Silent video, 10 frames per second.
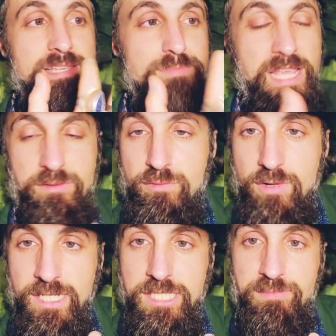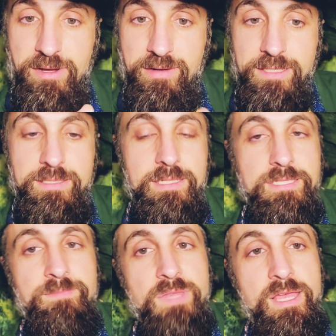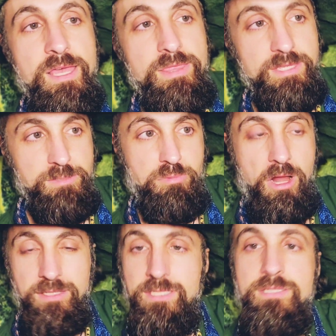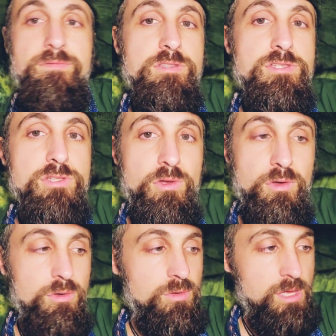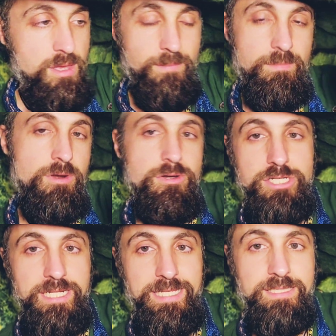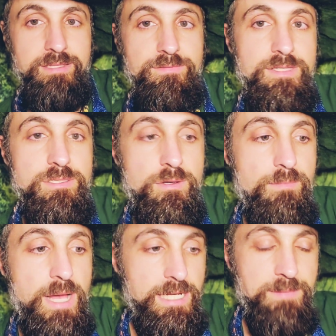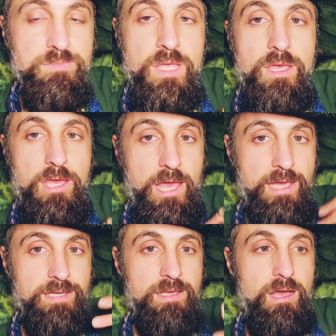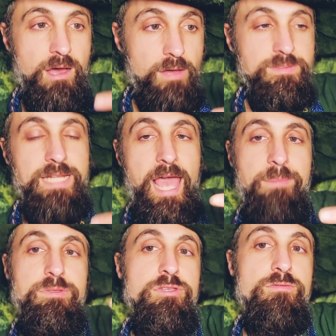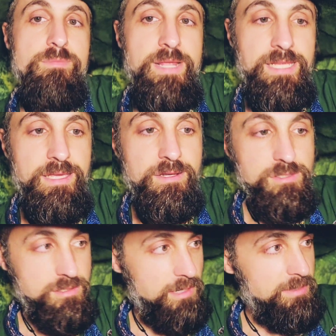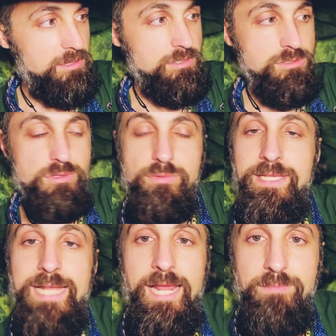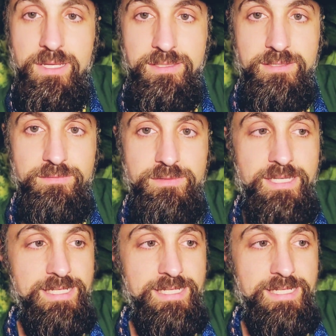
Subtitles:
painful experiences. This process of the soul merging into the physical body often happens over many years. I mean, there's through the 10 months of